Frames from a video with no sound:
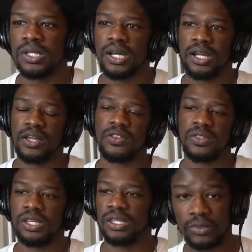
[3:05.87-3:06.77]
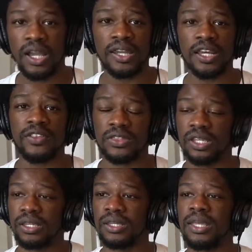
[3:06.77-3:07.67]
Another
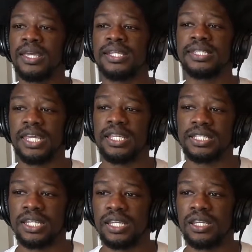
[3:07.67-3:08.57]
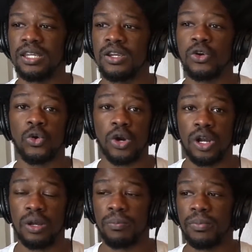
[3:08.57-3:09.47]
thing, teaching
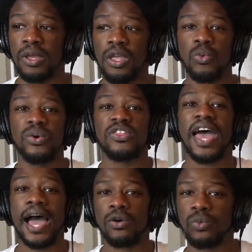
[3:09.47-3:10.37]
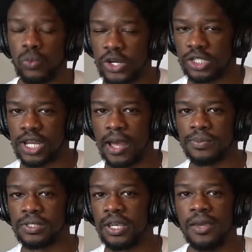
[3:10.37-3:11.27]
Krump without workshops.